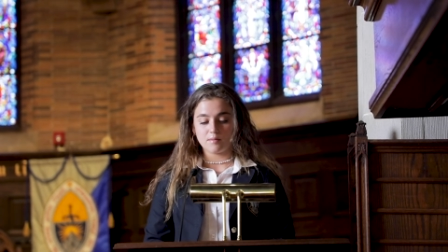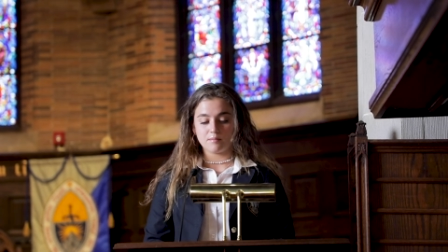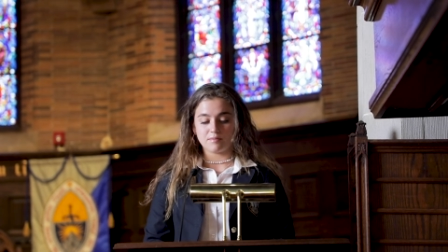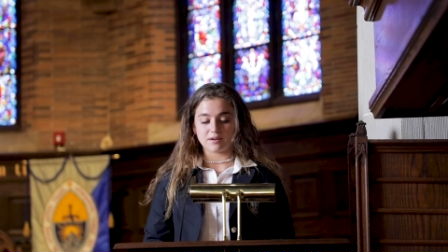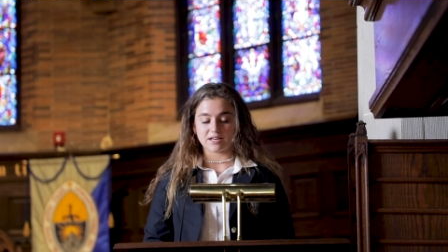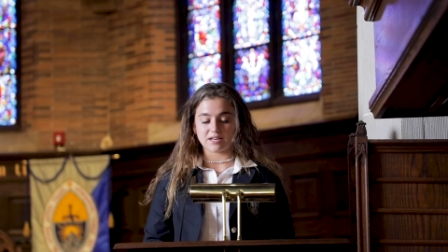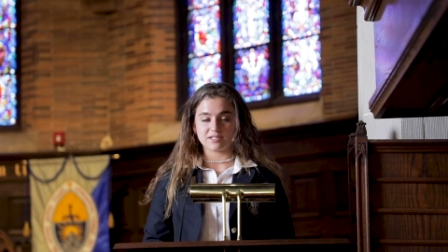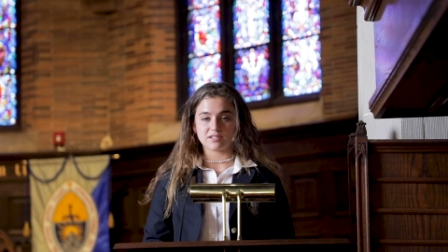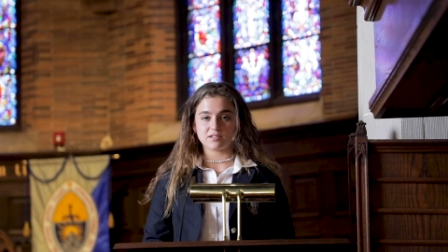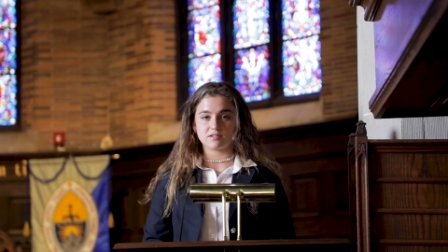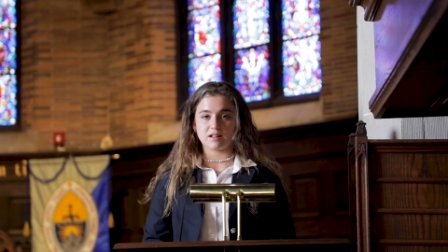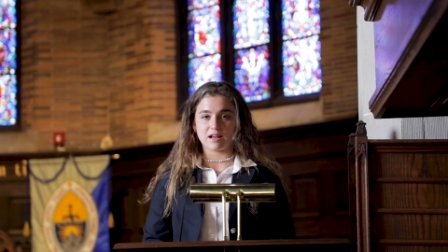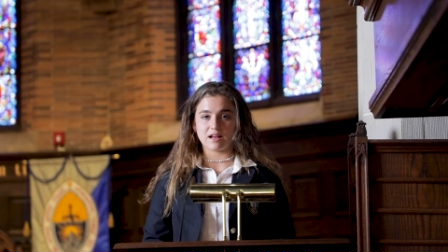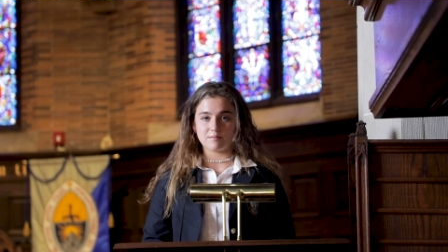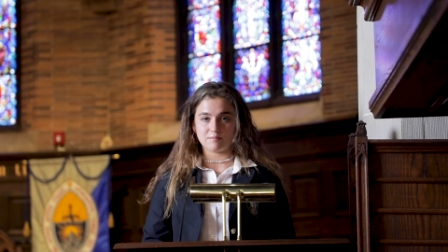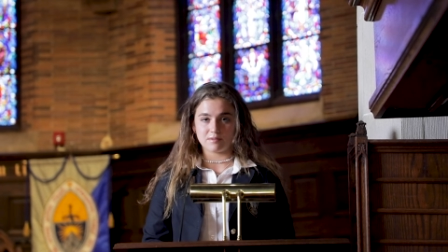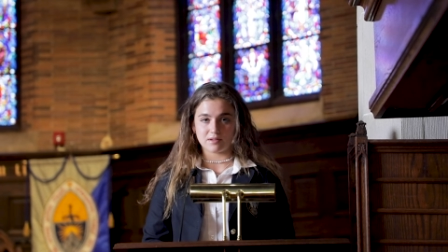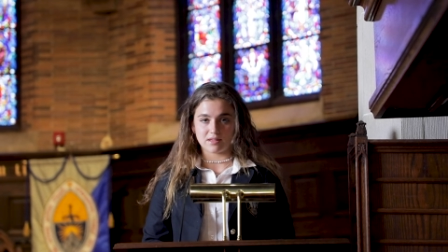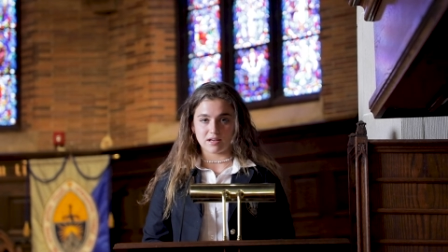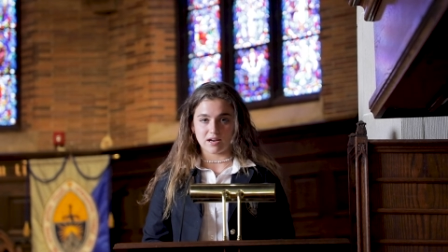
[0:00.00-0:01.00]
But I still
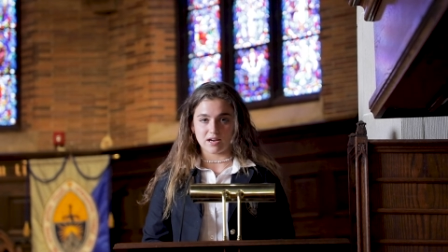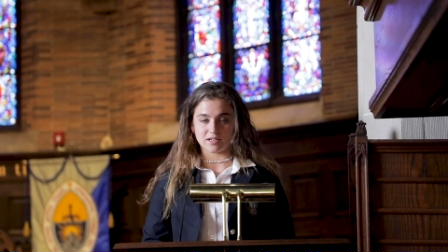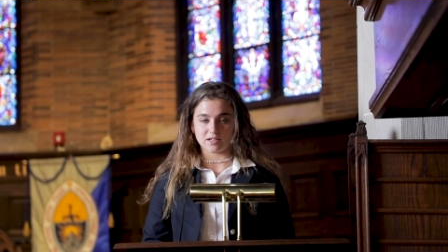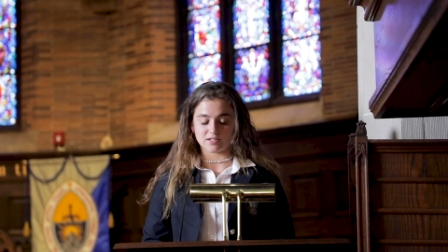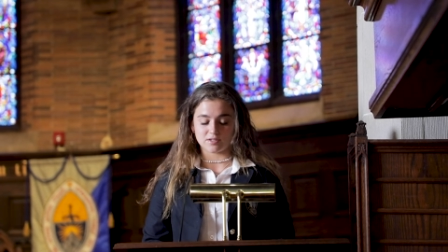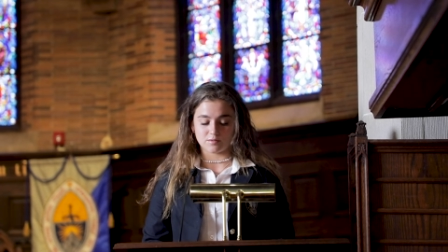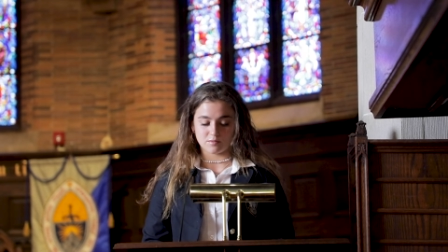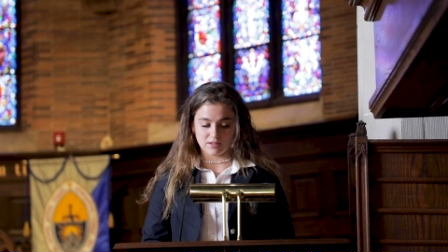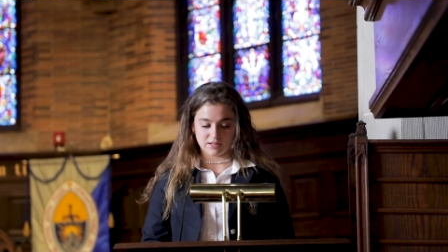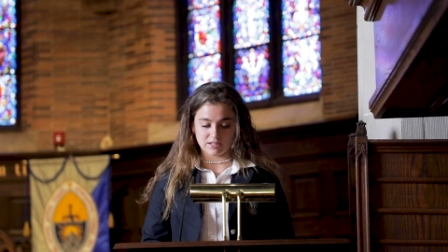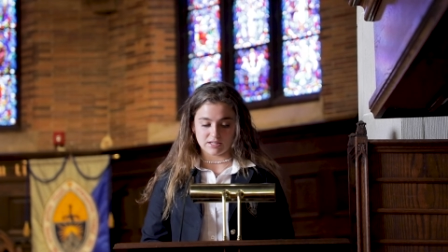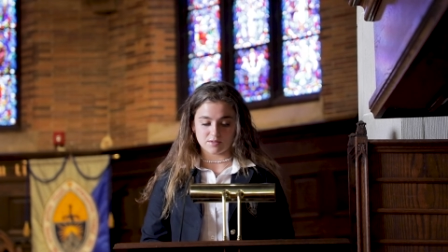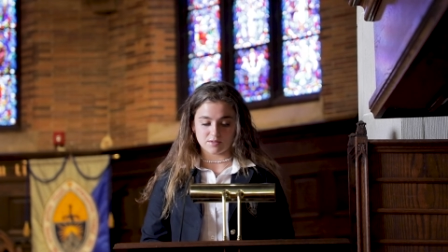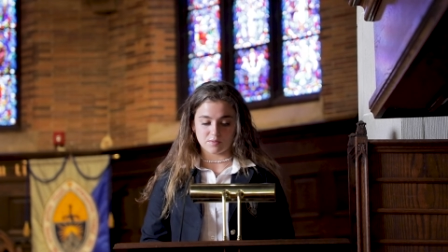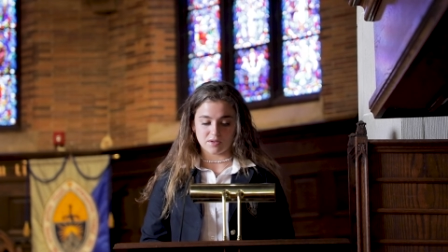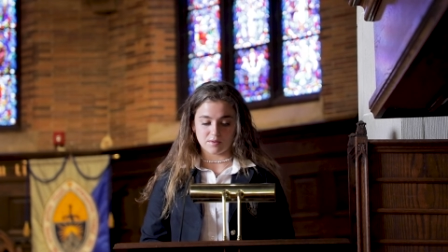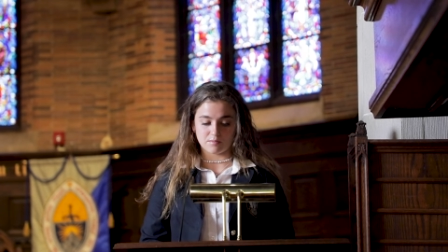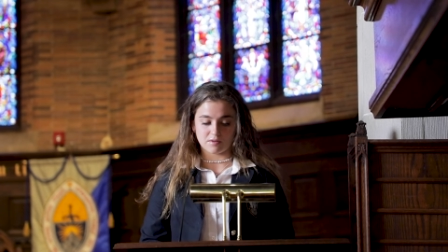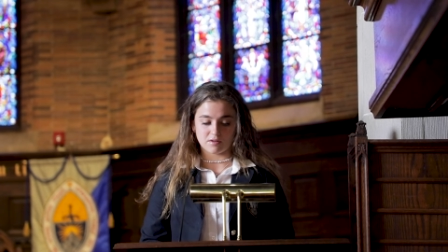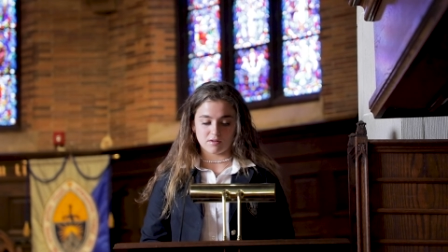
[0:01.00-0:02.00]
empathize with these
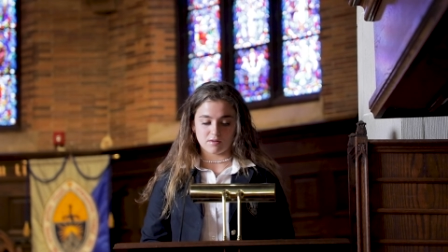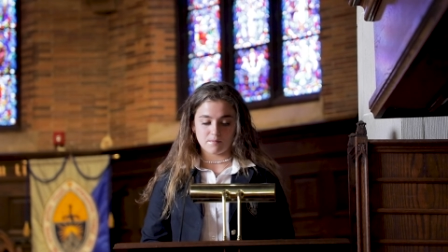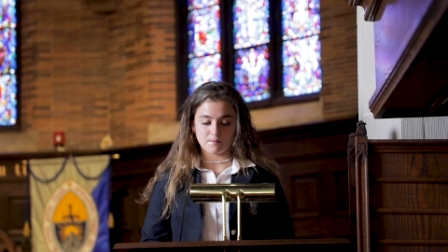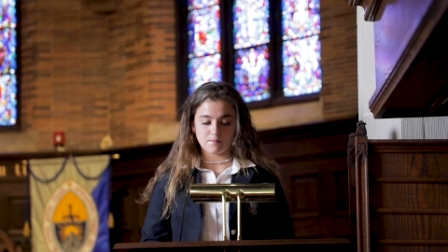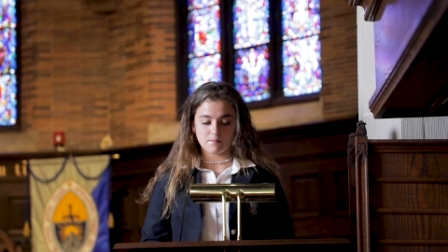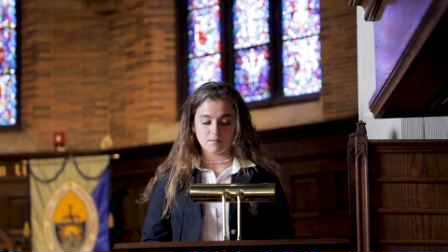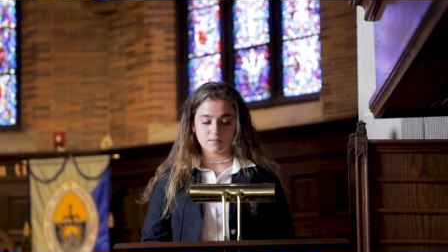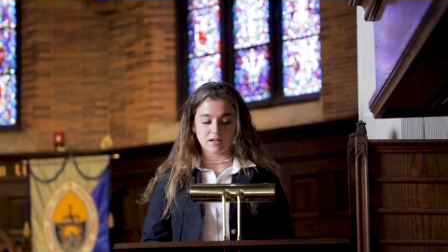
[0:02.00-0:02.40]
people.